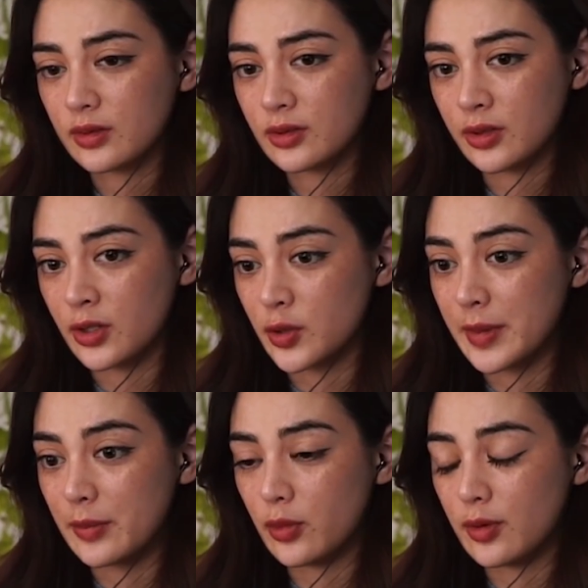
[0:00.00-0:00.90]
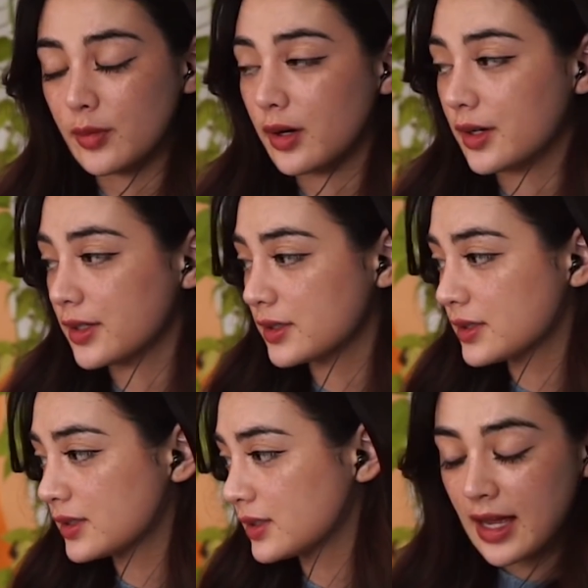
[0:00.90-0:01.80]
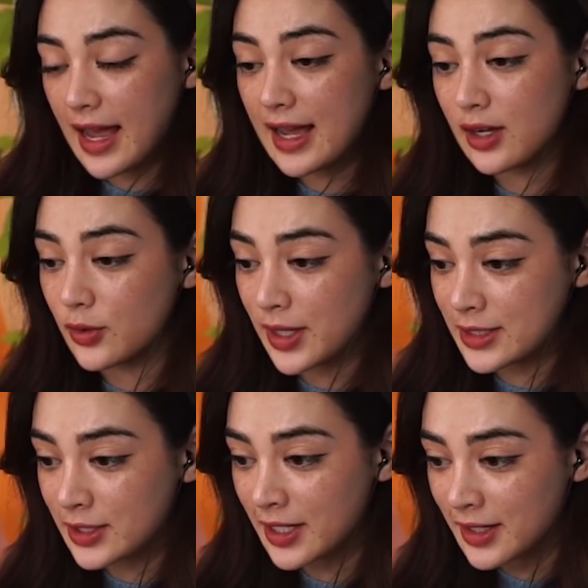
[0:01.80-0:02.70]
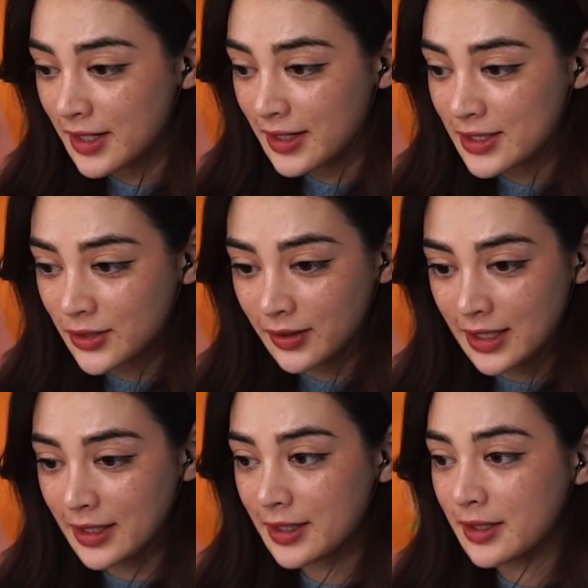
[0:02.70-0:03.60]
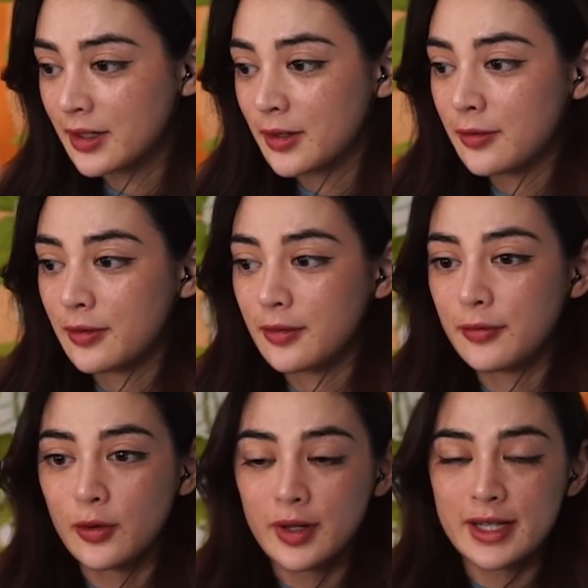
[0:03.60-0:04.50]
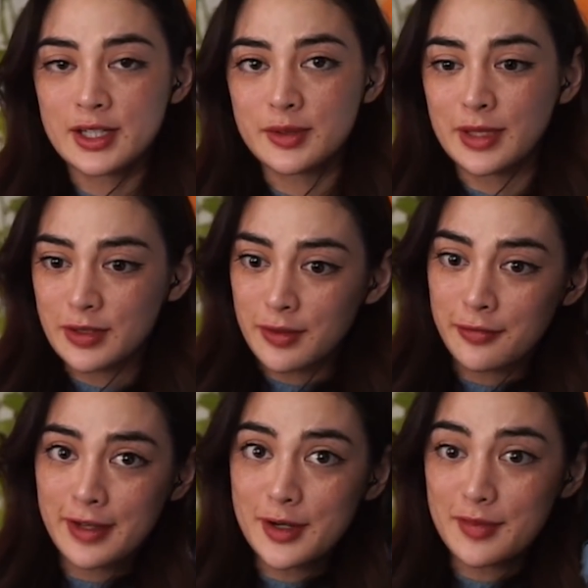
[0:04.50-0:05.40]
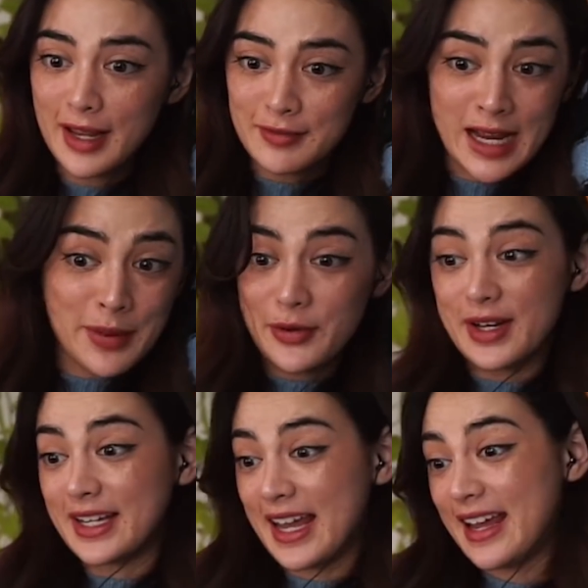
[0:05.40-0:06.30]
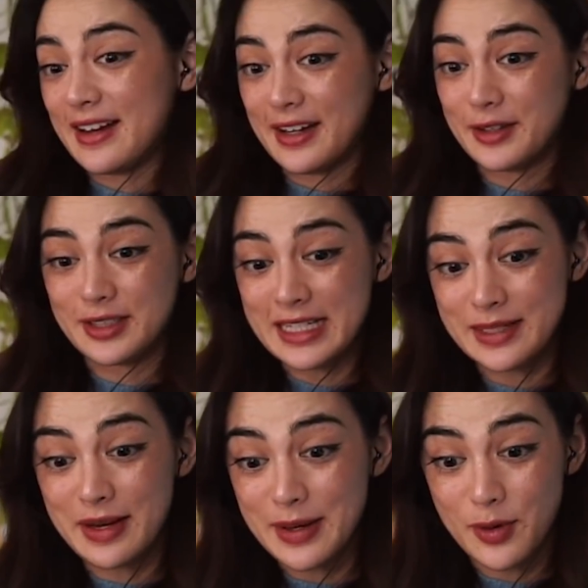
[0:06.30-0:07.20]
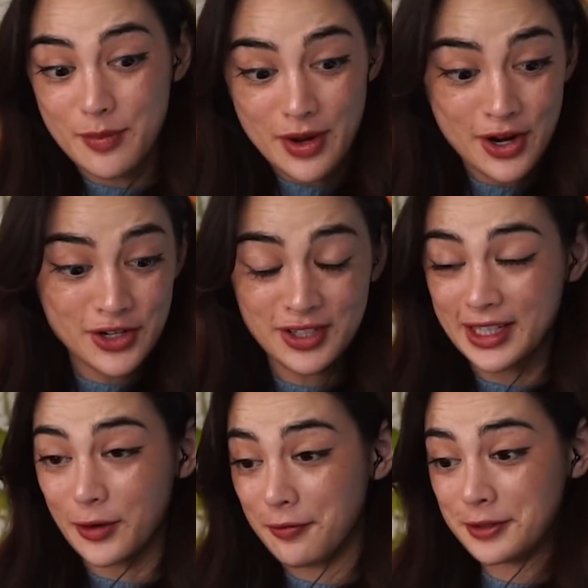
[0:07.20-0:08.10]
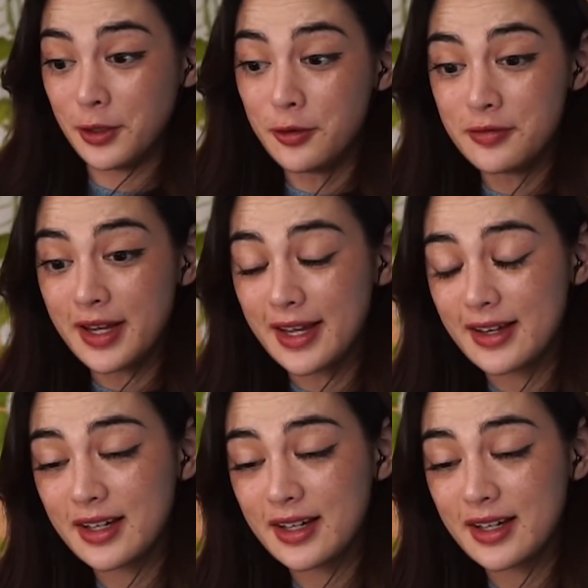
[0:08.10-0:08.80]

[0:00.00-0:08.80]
So it's gonna be more murders? How? There's there's only like 40-ish minutes of the film left. How are we gonna get in like this many more murders and they gotta solve it?